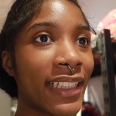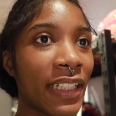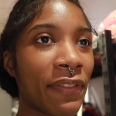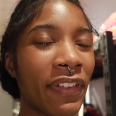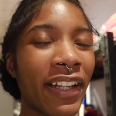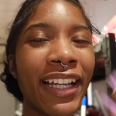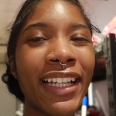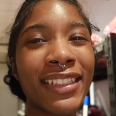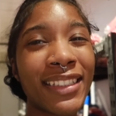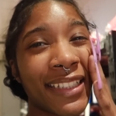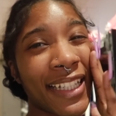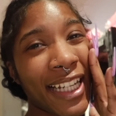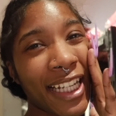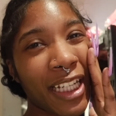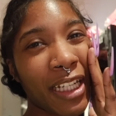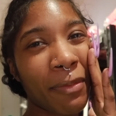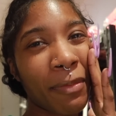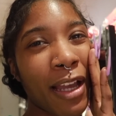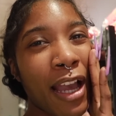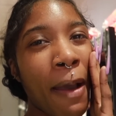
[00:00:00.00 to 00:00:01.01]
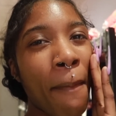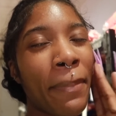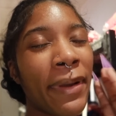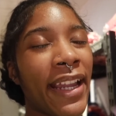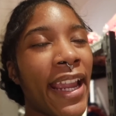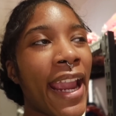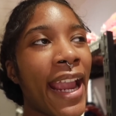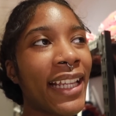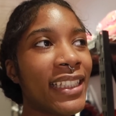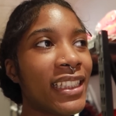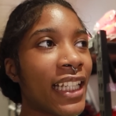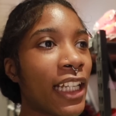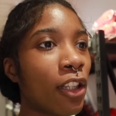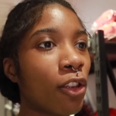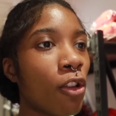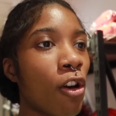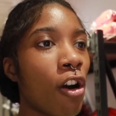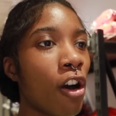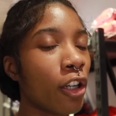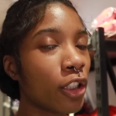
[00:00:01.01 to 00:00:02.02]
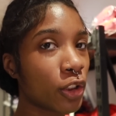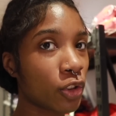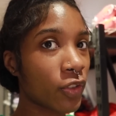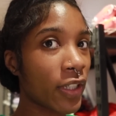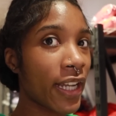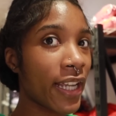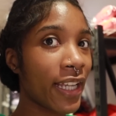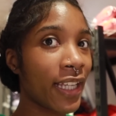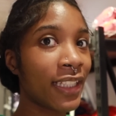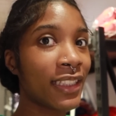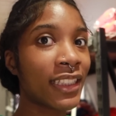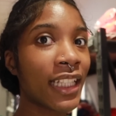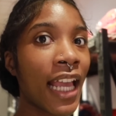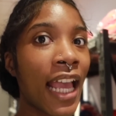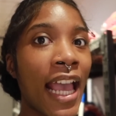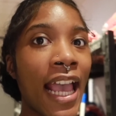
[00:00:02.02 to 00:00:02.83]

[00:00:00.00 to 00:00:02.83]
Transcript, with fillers: I forget his name, but he has these like long dreads.